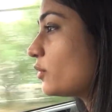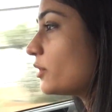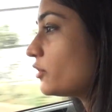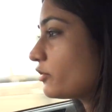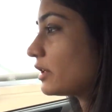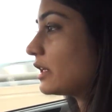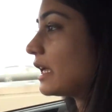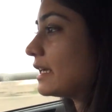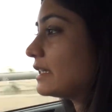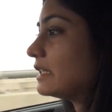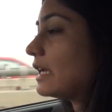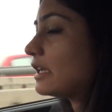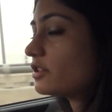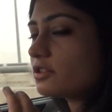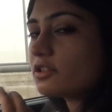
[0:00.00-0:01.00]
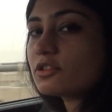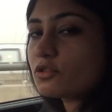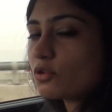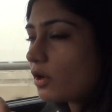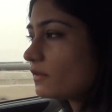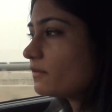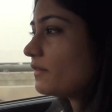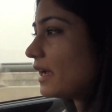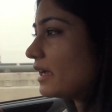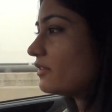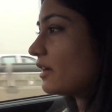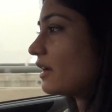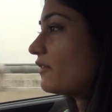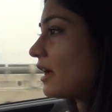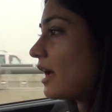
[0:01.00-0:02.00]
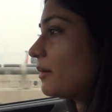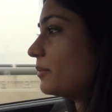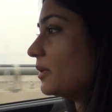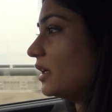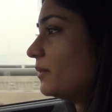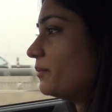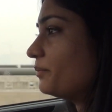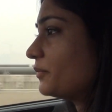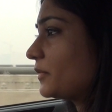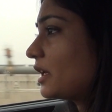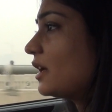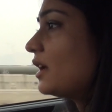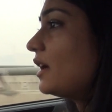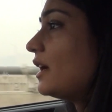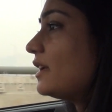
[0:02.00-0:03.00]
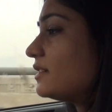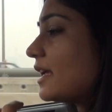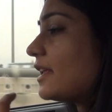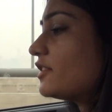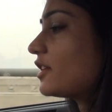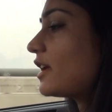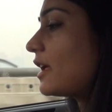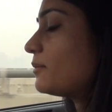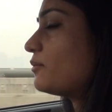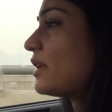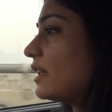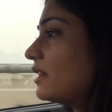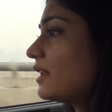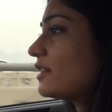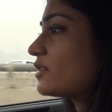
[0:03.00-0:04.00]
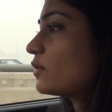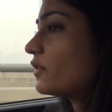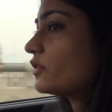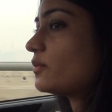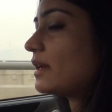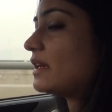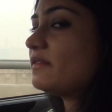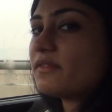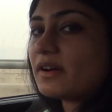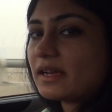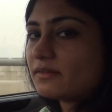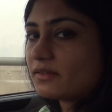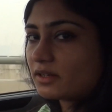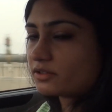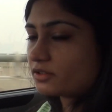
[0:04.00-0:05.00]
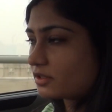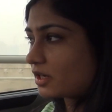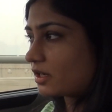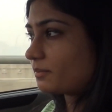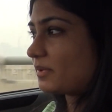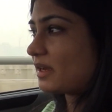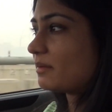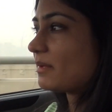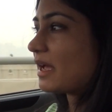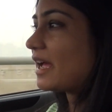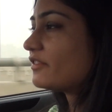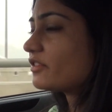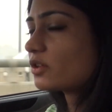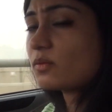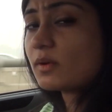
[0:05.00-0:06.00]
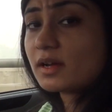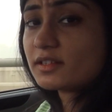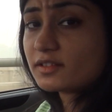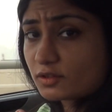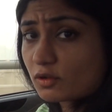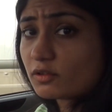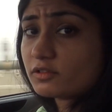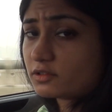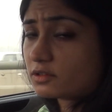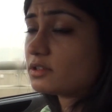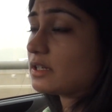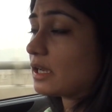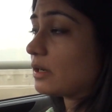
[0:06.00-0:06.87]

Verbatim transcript: you would realize the engine is not very rev happy. It tends to get breathless over 2500 RPM and requires constant